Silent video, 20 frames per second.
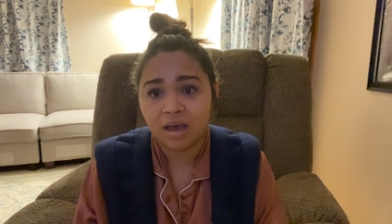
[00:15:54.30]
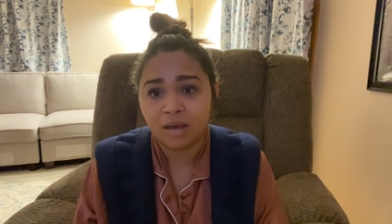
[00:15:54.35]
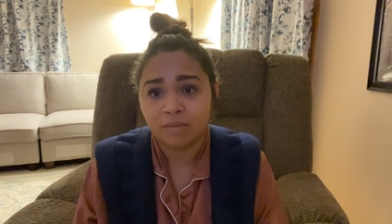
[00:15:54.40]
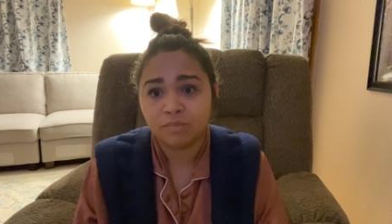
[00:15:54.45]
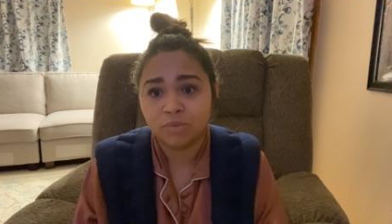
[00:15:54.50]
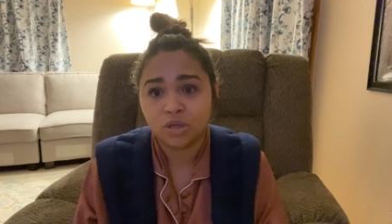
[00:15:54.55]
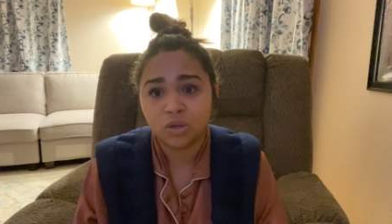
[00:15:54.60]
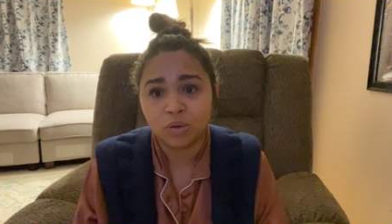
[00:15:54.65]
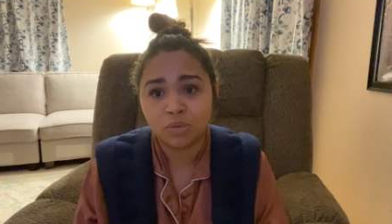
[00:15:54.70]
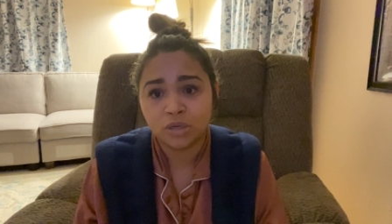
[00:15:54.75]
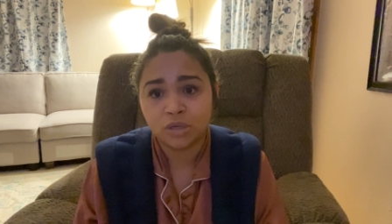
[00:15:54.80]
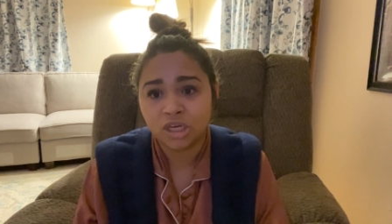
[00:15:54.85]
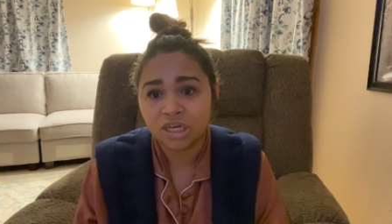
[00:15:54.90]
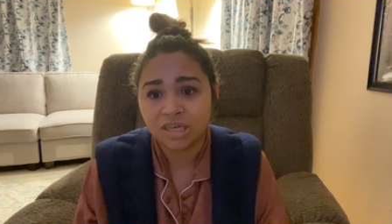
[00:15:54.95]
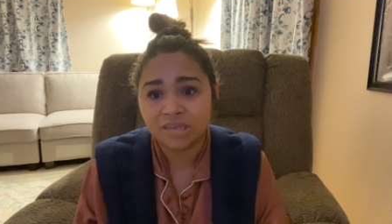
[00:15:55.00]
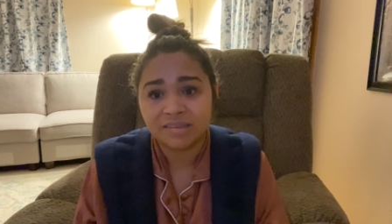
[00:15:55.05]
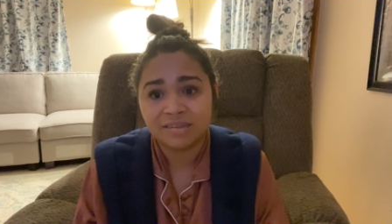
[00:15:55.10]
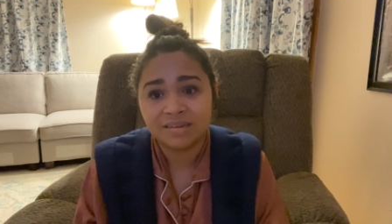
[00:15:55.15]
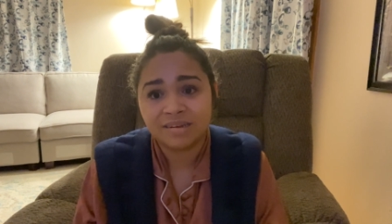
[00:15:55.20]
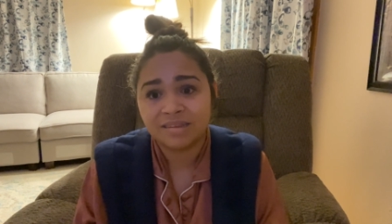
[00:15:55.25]
Don't
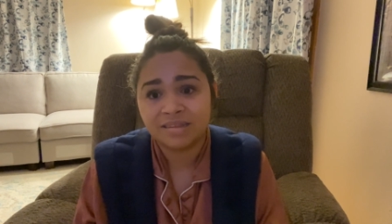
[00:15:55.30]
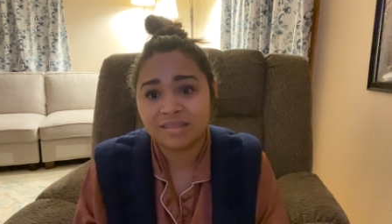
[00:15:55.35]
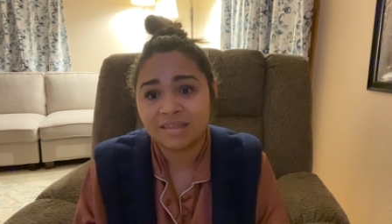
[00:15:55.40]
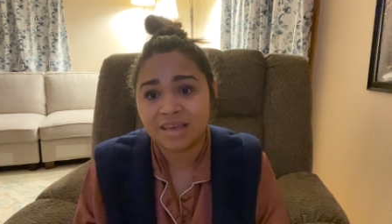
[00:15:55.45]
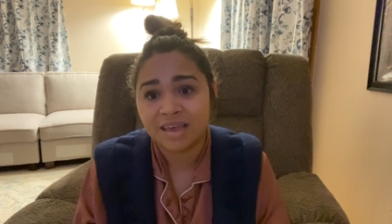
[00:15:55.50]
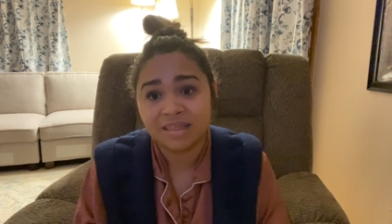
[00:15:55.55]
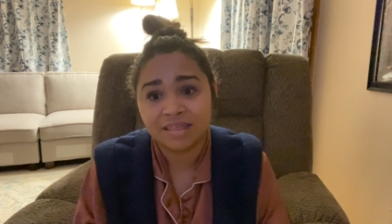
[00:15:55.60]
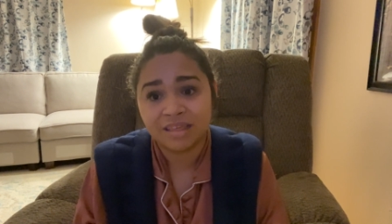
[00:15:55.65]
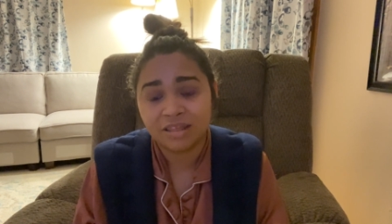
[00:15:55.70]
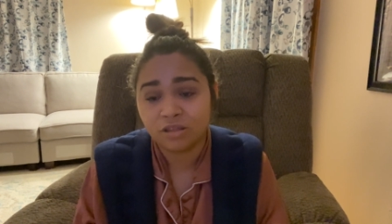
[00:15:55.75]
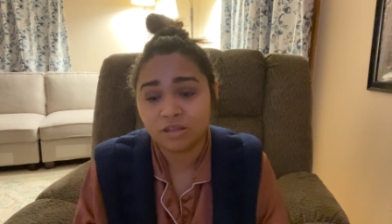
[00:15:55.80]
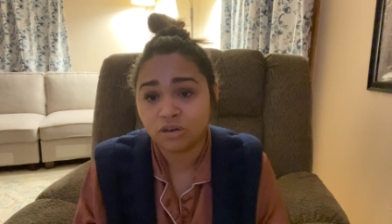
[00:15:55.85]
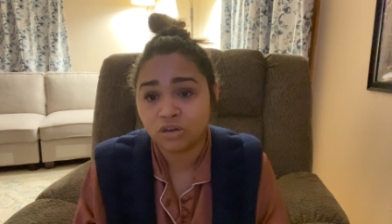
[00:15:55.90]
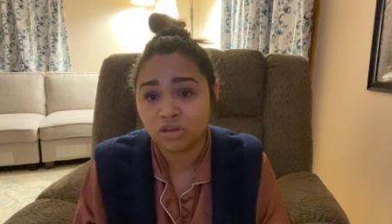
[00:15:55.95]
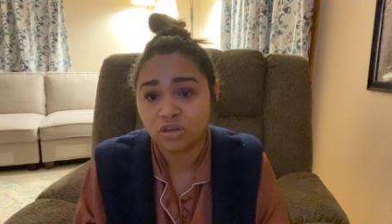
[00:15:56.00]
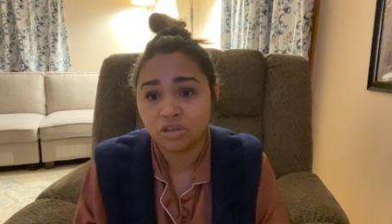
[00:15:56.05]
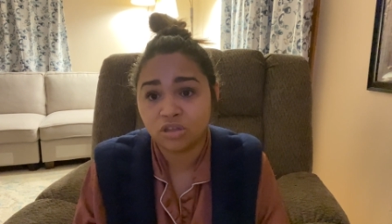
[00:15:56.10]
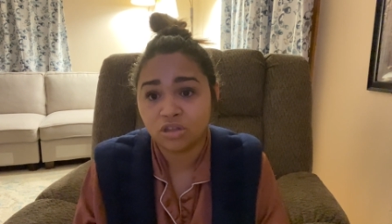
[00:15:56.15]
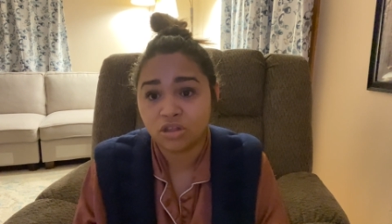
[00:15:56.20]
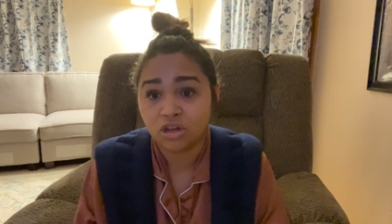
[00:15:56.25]
just think that
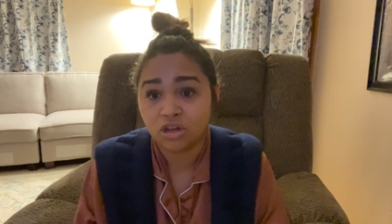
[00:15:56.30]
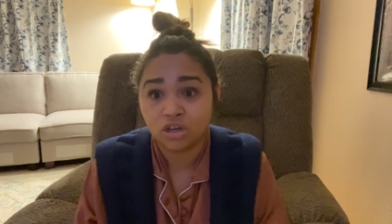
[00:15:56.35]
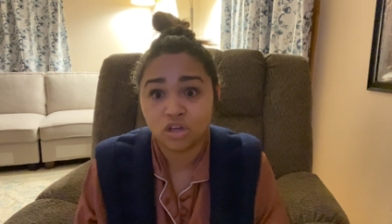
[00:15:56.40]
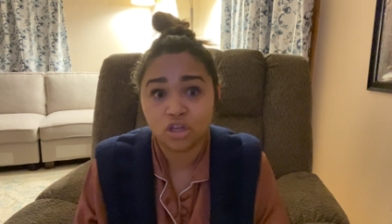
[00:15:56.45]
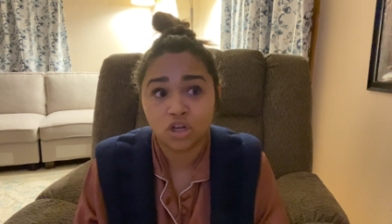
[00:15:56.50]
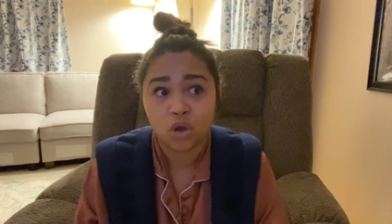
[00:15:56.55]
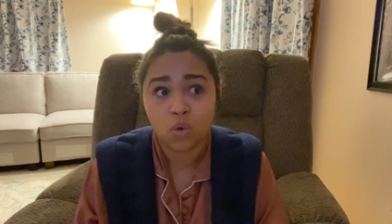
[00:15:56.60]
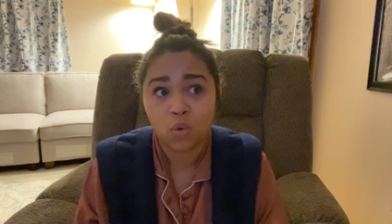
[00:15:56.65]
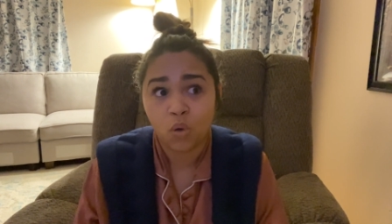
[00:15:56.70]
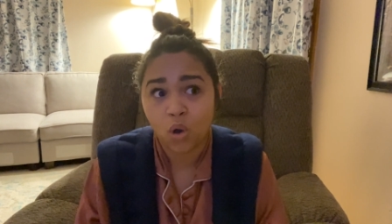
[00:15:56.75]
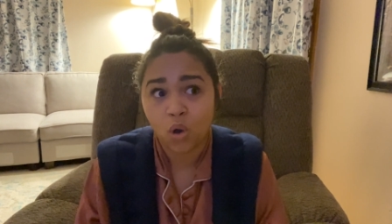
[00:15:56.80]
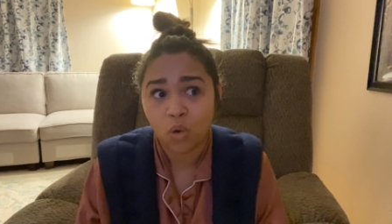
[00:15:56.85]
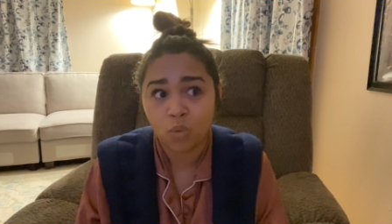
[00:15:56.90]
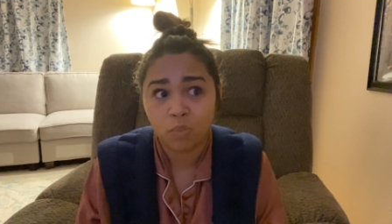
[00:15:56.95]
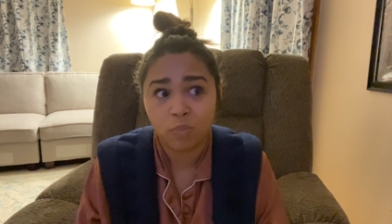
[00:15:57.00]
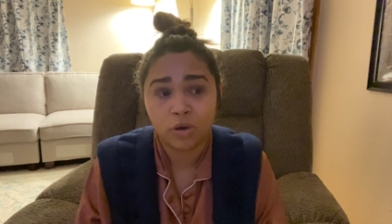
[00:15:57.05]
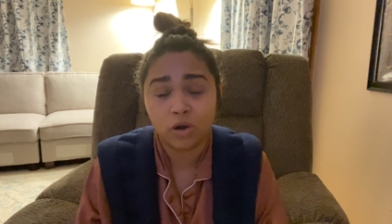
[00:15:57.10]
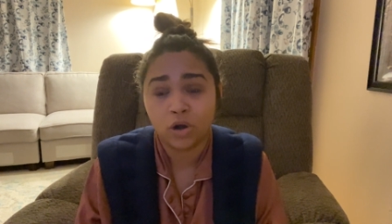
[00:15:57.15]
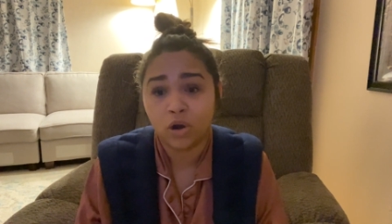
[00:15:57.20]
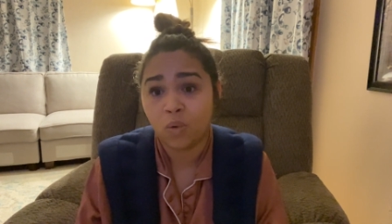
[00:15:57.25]
there's no hope
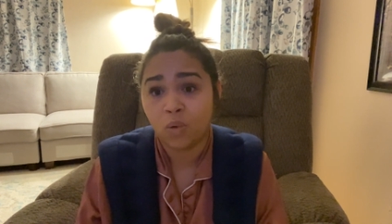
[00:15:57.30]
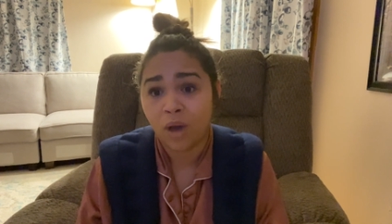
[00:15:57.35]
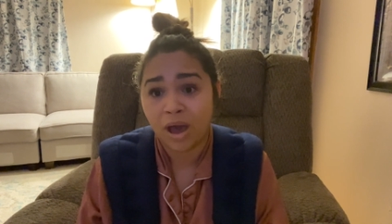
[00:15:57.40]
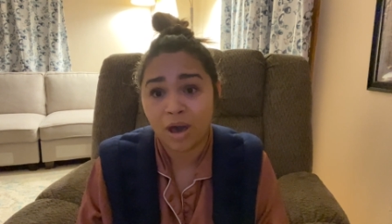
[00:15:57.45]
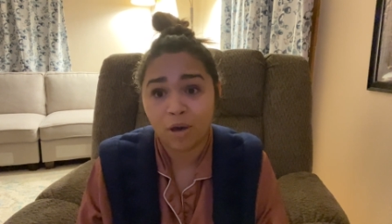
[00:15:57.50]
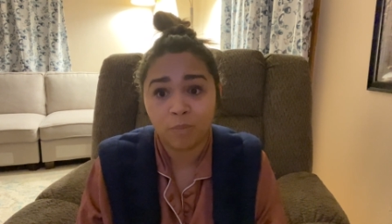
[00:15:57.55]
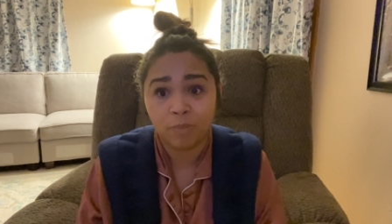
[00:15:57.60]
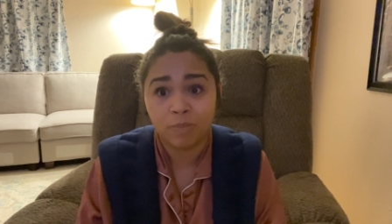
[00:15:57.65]
or no help,